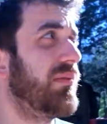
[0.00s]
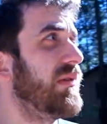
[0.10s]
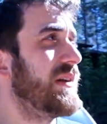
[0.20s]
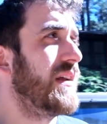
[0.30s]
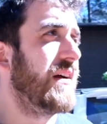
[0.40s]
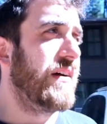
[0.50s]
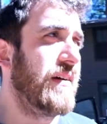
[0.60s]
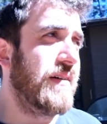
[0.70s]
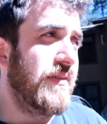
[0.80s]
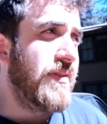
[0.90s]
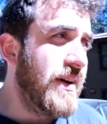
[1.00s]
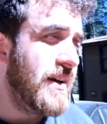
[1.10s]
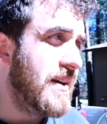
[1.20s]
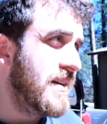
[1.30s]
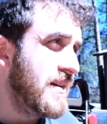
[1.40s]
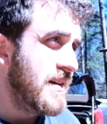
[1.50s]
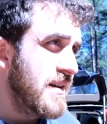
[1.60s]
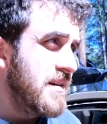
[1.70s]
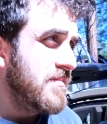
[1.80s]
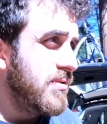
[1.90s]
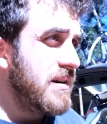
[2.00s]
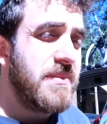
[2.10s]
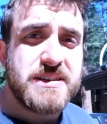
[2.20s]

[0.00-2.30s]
point of pretty